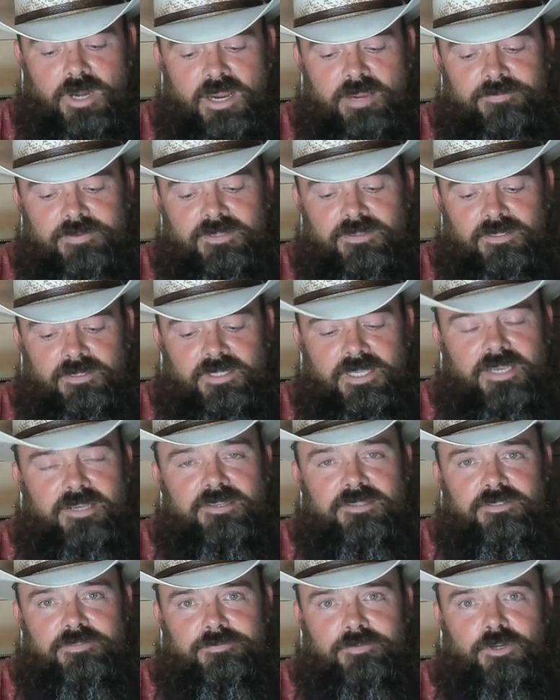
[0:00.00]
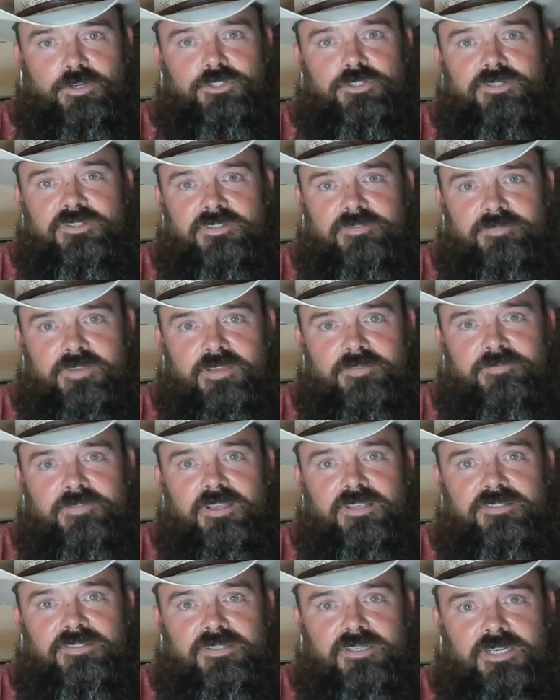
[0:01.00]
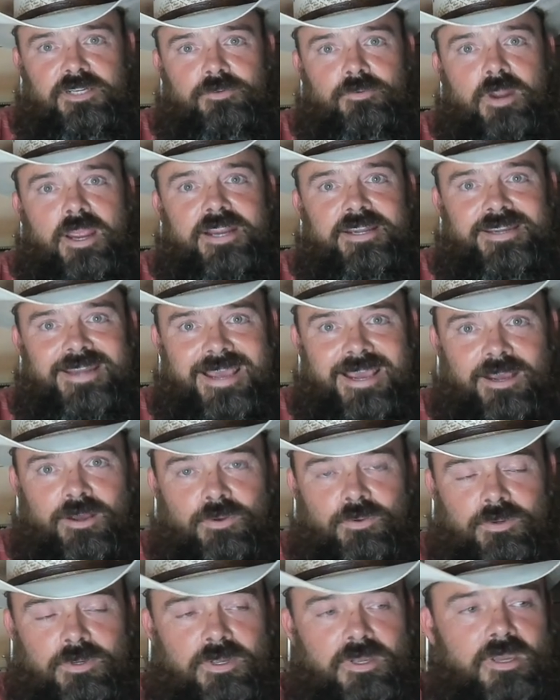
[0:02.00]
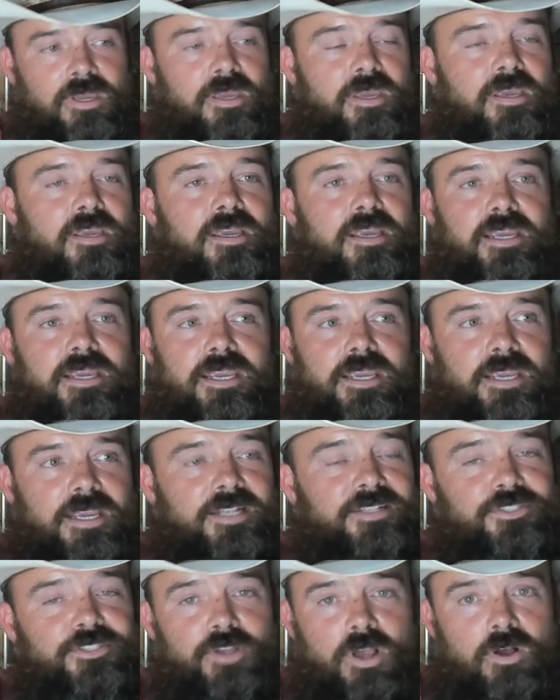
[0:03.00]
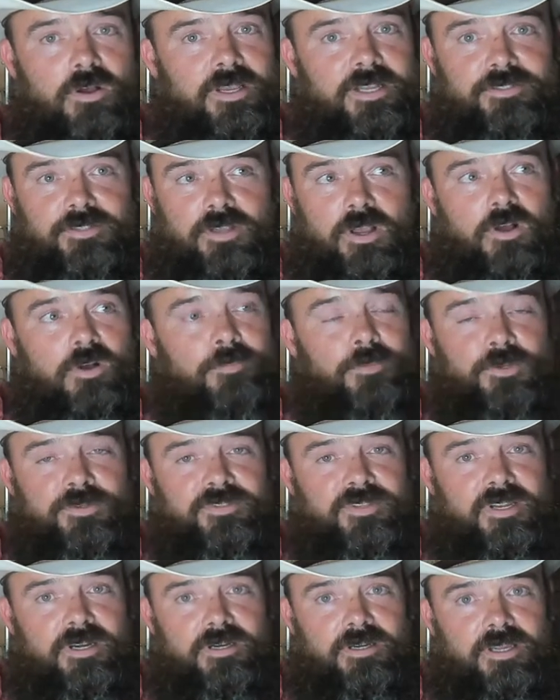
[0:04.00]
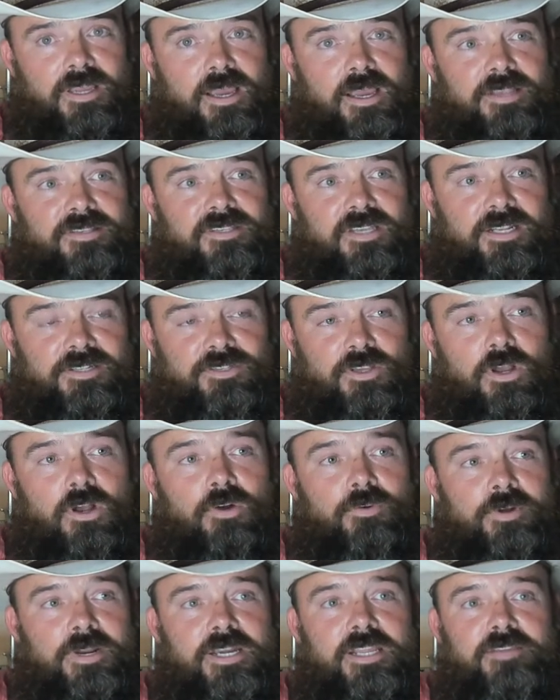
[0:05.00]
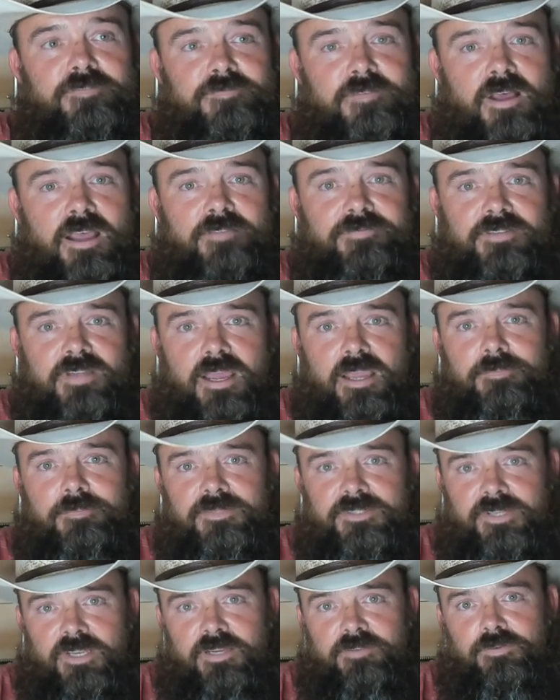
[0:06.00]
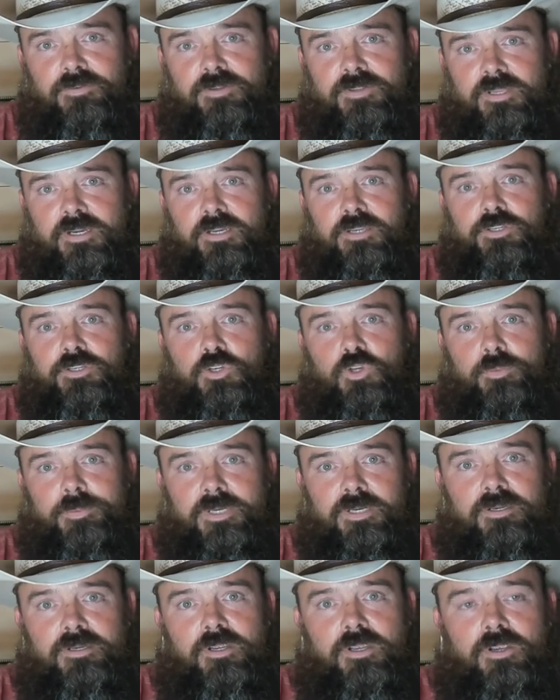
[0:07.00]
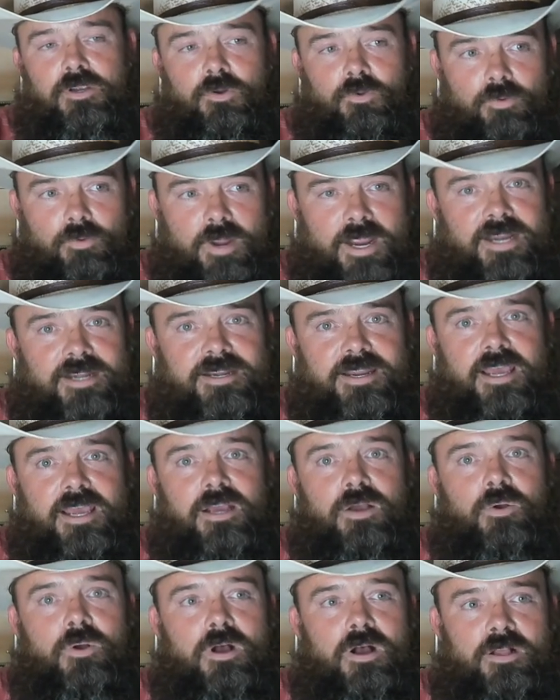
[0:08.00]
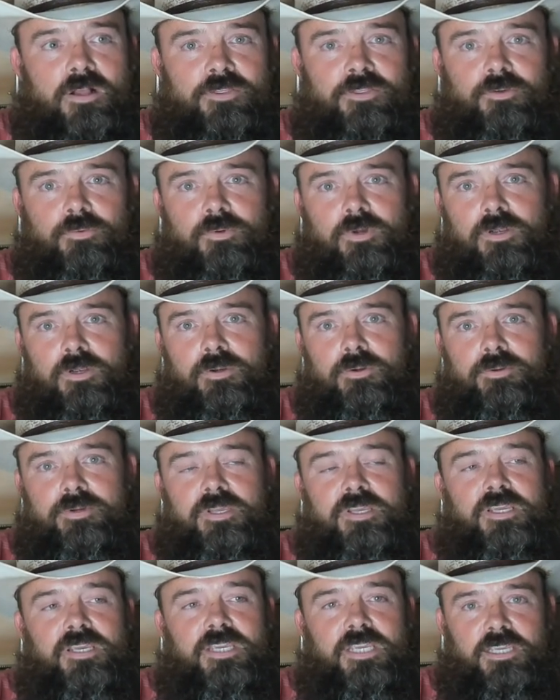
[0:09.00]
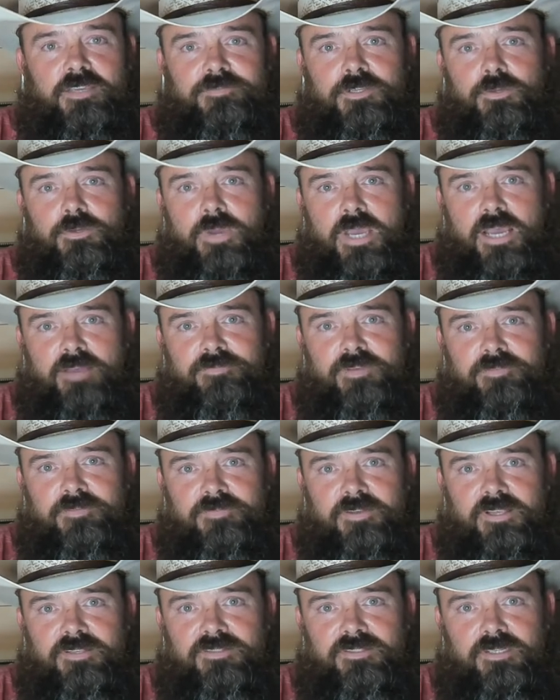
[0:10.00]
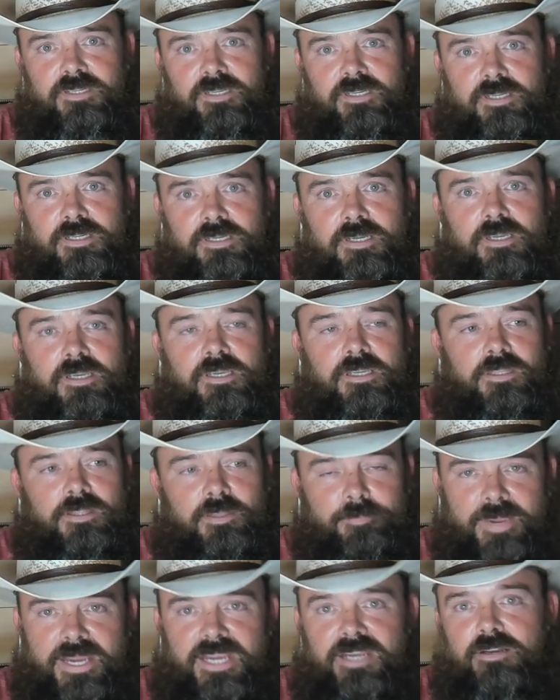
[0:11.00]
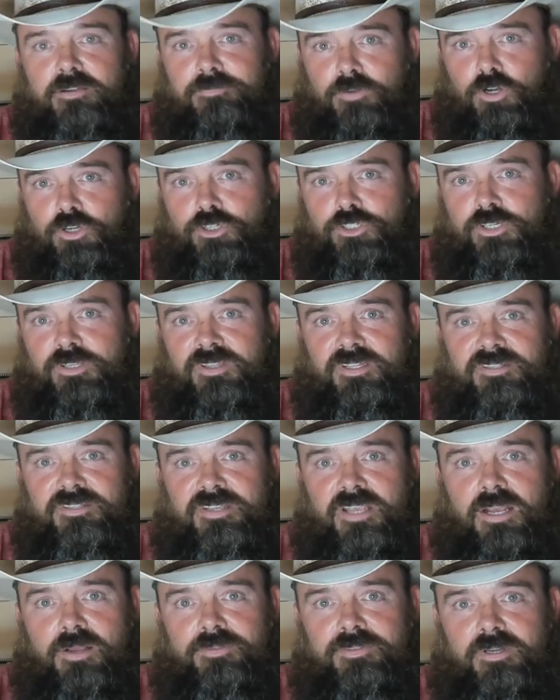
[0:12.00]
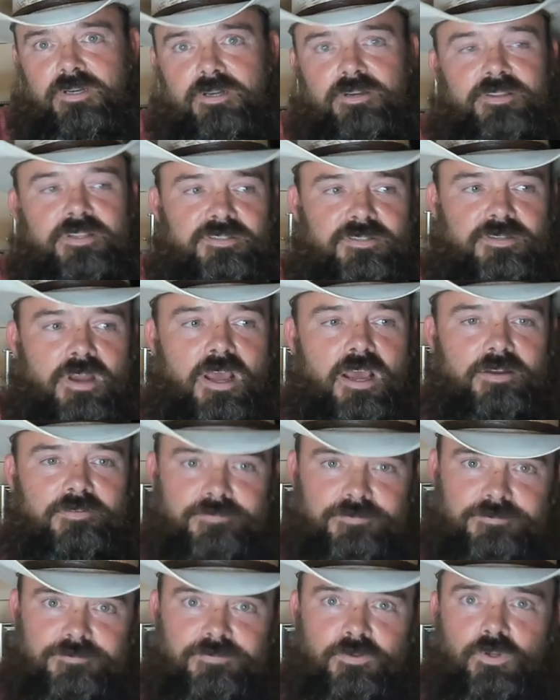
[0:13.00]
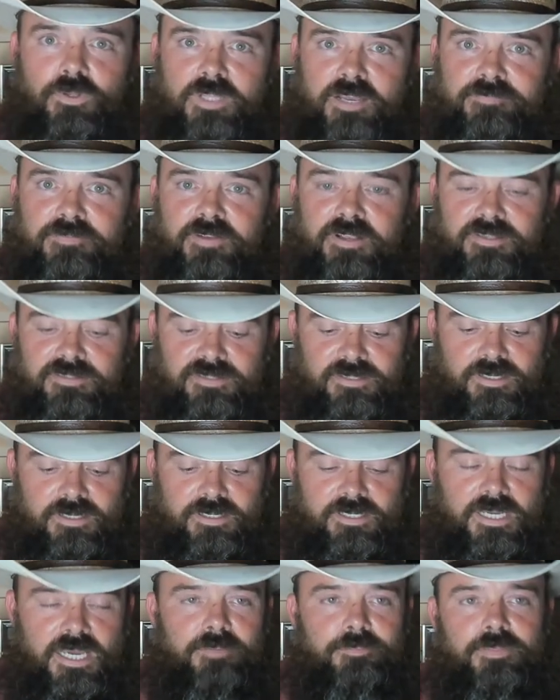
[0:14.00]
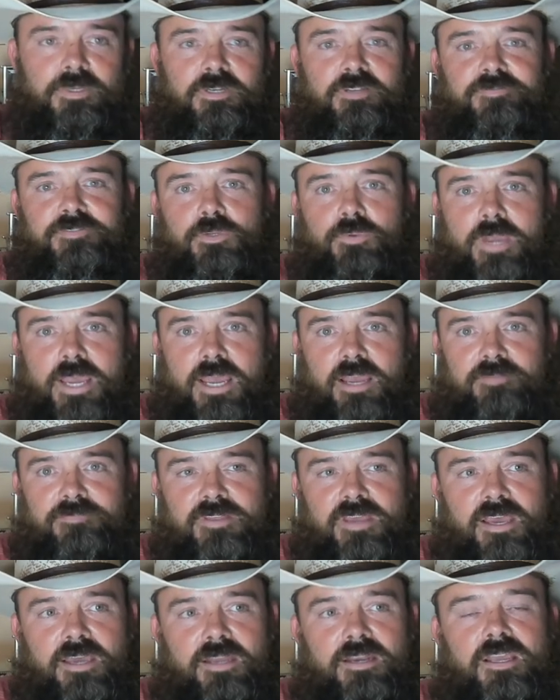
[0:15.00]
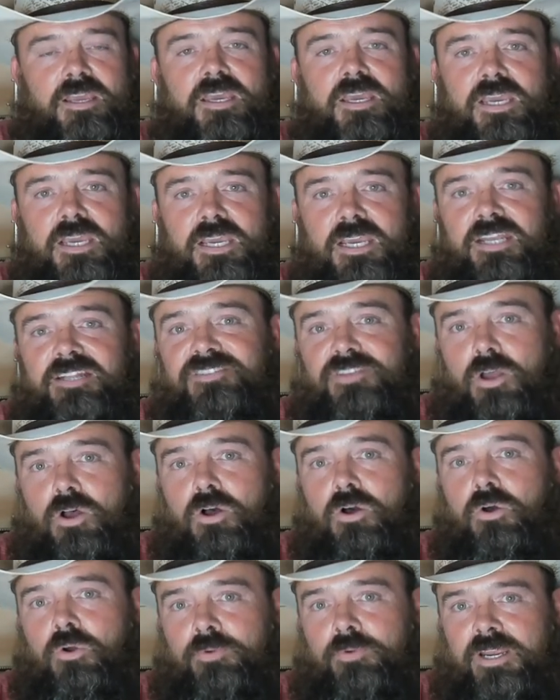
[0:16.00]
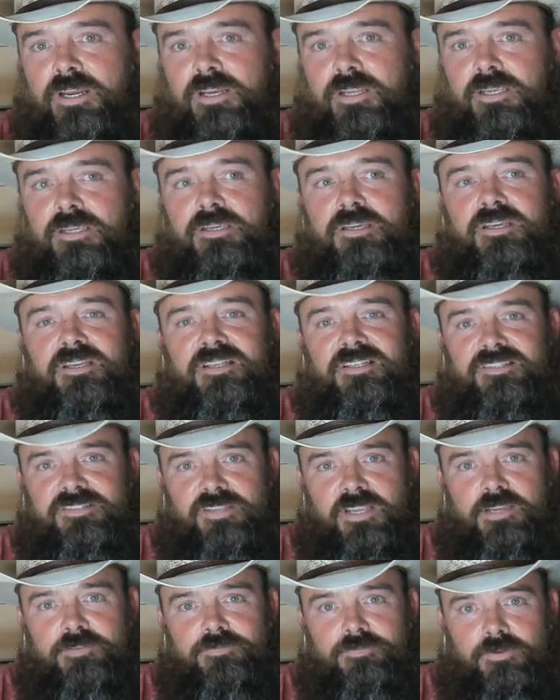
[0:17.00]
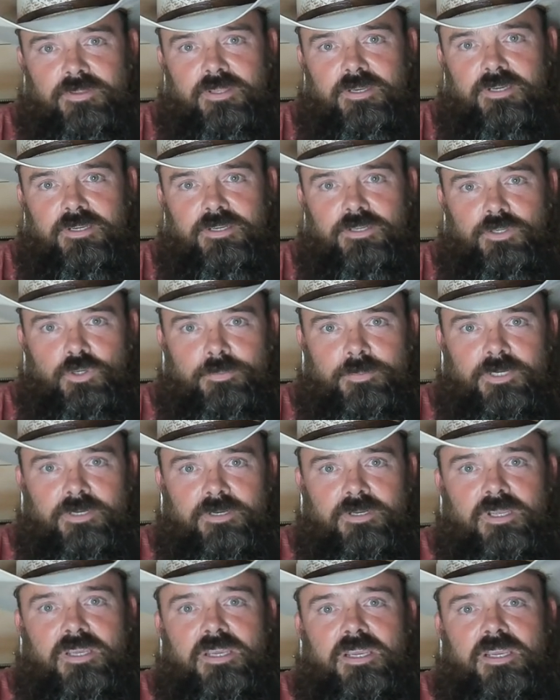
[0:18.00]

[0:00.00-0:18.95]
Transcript: driving the latest versions of FSD right now, it's, it's almost there, guys. It's already five times safer than a human. Right now on the road, if you have FSD, the beta version that's out there that's not full FSD yet. But if you have that, it's already safer than a human.